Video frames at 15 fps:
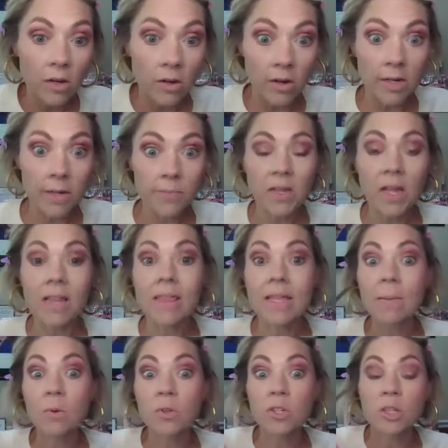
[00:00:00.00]
All right, and
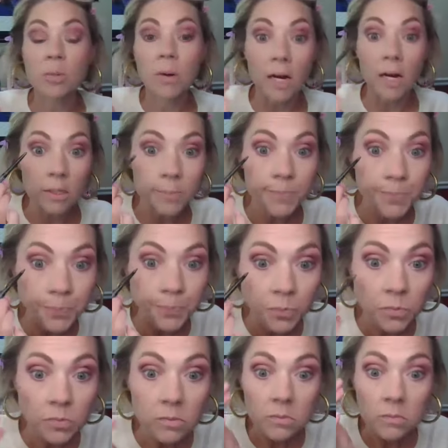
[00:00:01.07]
then I'm going to the bottom.
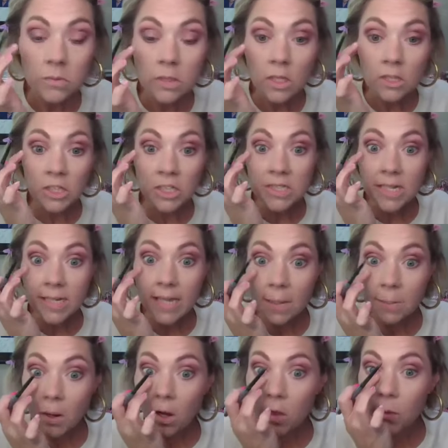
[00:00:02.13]
And if I
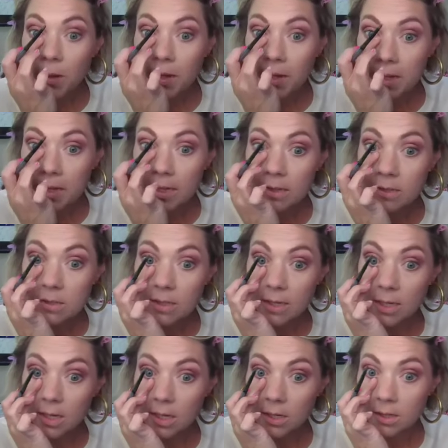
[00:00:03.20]
came all the way in to
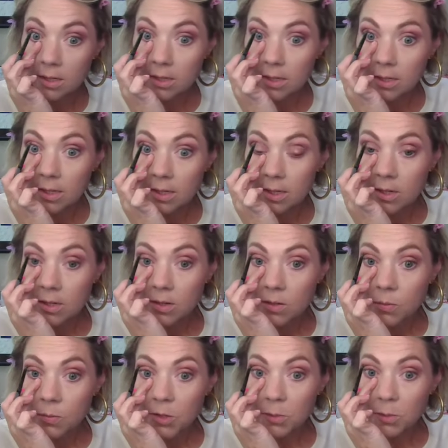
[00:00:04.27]
here,
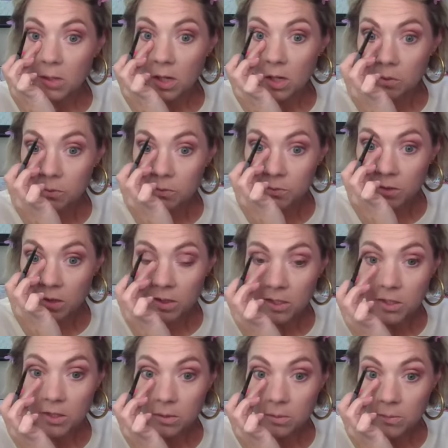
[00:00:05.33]
the Merlot, not
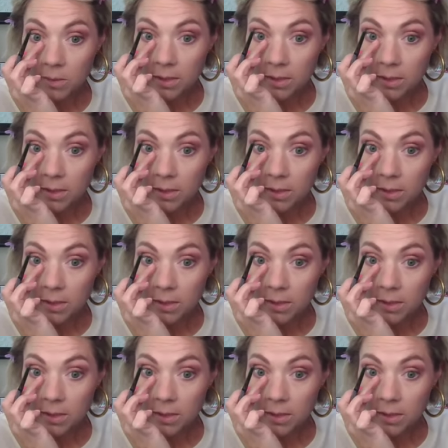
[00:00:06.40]
here,